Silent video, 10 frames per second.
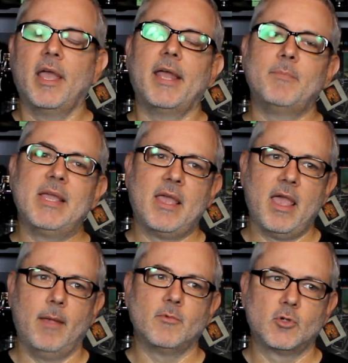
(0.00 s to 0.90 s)
It
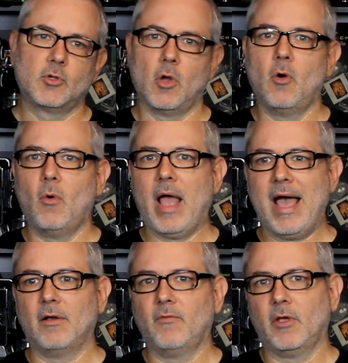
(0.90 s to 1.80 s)
became so
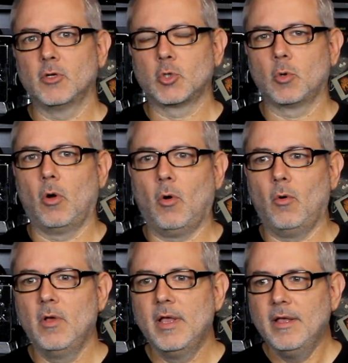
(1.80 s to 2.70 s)
out of
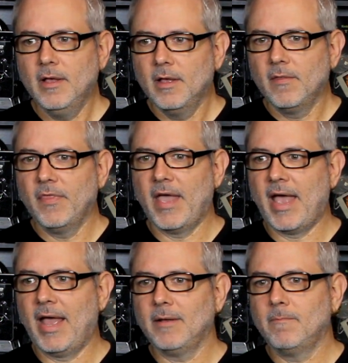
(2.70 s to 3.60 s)
control
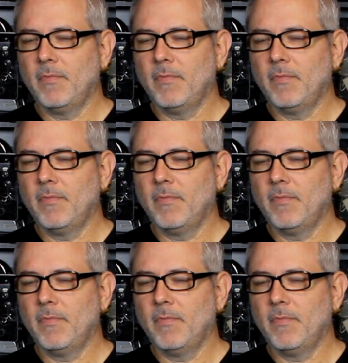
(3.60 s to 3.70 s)
that